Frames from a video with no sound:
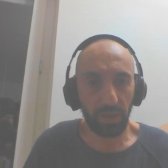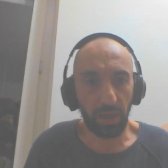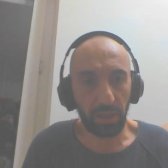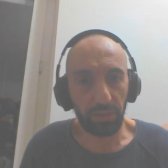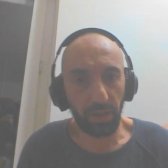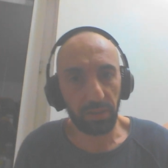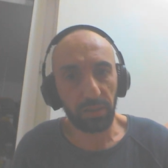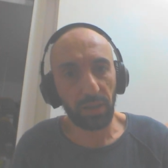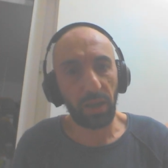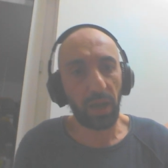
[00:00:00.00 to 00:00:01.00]
and
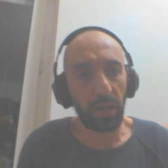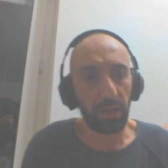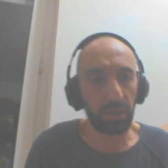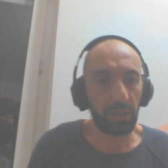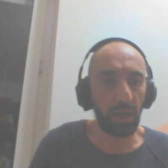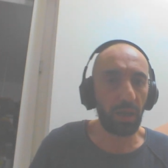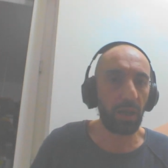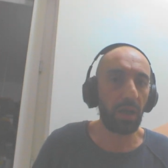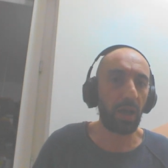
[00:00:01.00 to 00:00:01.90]
then I, uh,